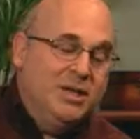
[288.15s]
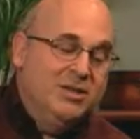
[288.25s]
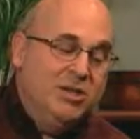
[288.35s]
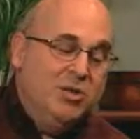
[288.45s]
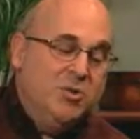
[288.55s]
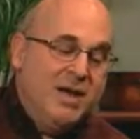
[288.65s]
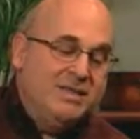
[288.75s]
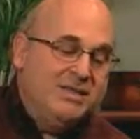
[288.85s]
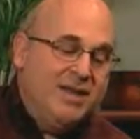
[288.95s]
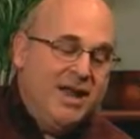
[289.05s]
in the US
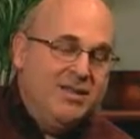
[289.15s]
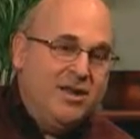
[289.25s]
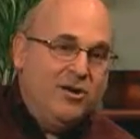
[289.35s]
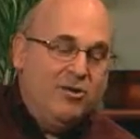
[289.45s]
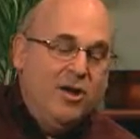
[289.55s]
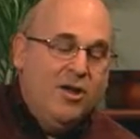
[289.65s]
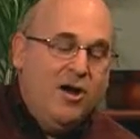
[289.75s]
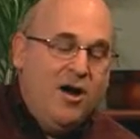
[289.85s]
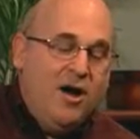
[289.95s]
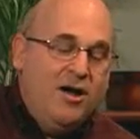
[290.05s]
today that are
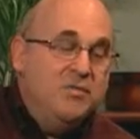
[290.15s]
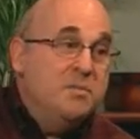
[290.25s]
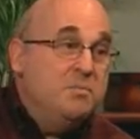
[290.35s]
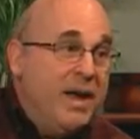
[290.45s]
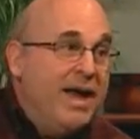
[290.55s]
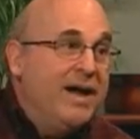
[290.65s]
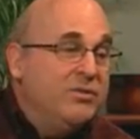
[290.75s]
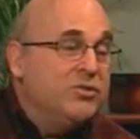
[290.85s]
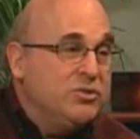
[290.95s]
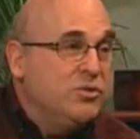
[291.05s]
on the
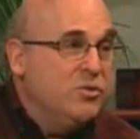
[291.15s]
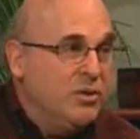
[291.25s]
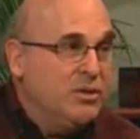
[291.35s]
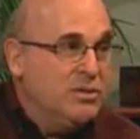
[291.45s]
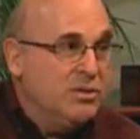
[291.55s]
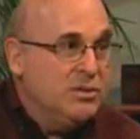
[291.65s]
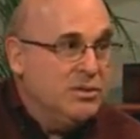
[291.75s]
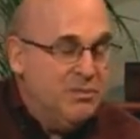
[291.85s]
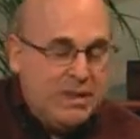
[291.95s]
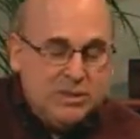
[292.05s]
path towards
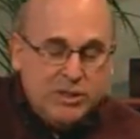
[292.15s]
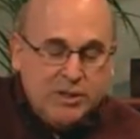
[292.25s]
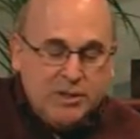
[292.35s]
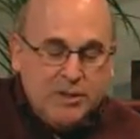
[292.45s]
dementia.